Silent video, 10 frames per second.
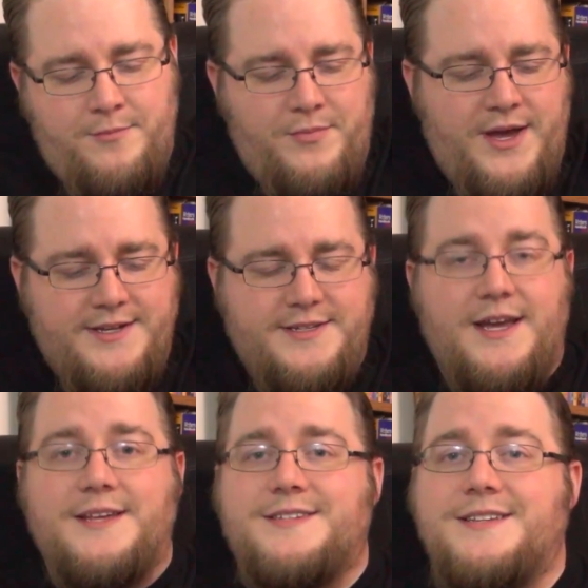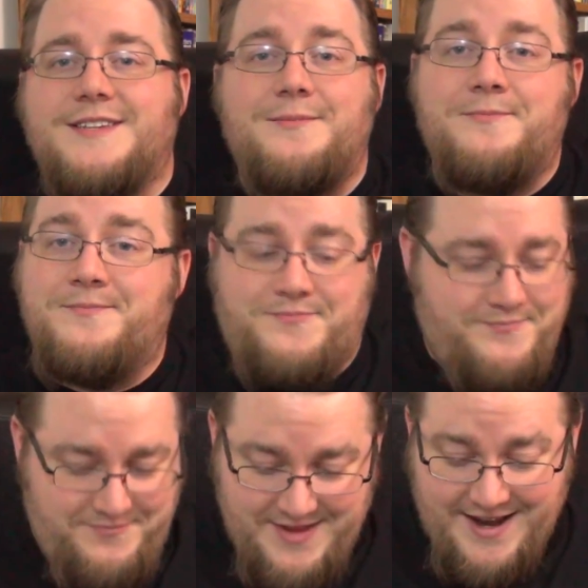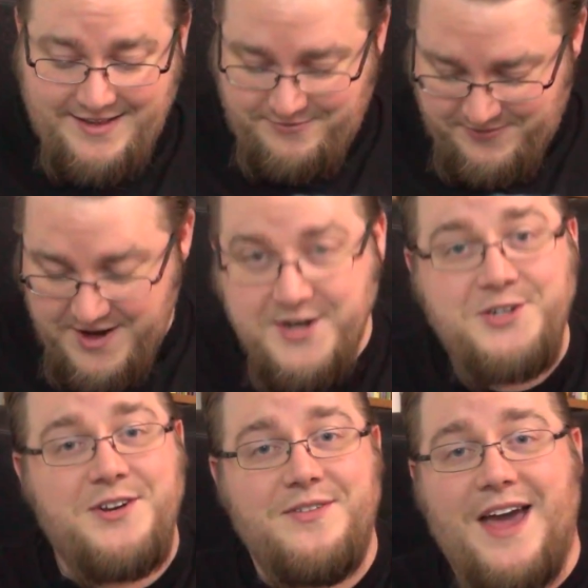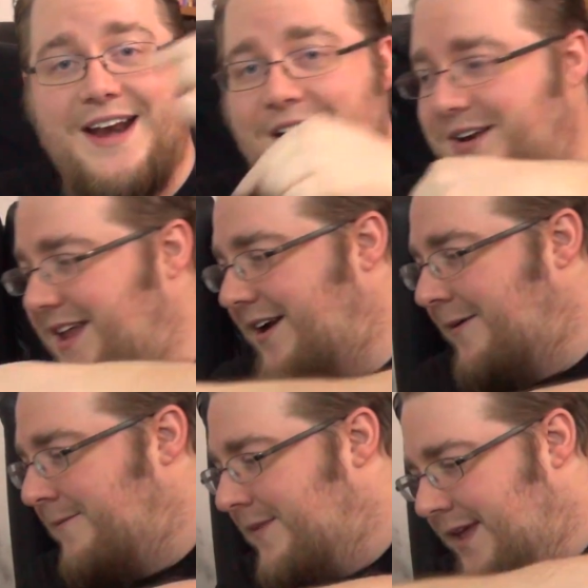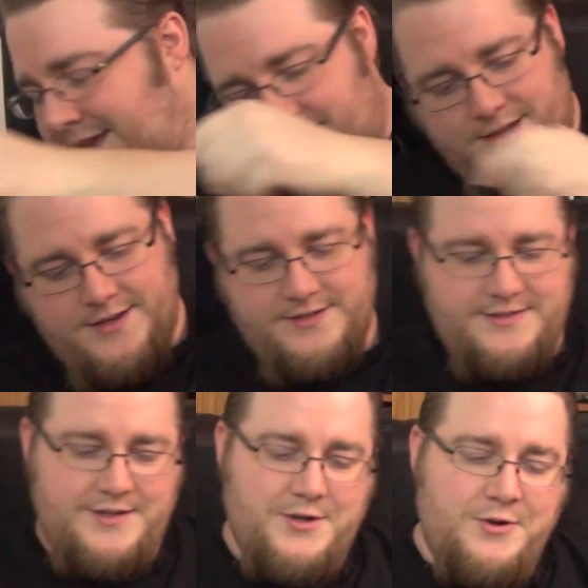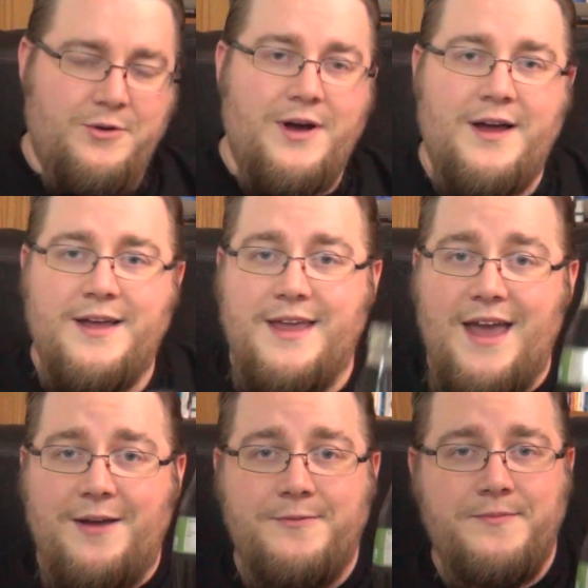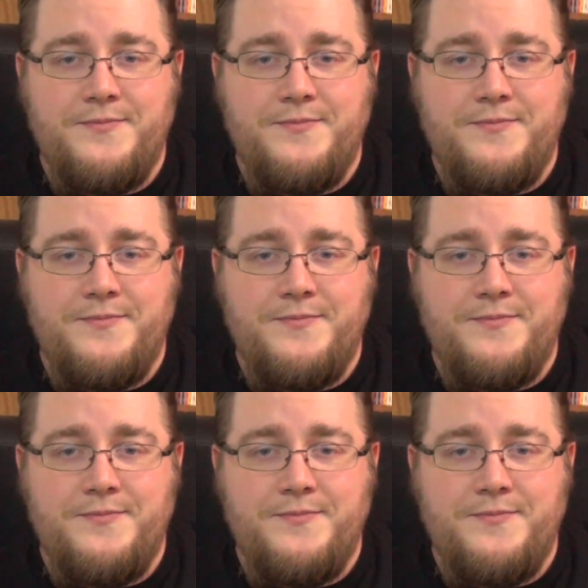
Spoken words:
but since I'm not at the fridge, I've got it out here. So yeah.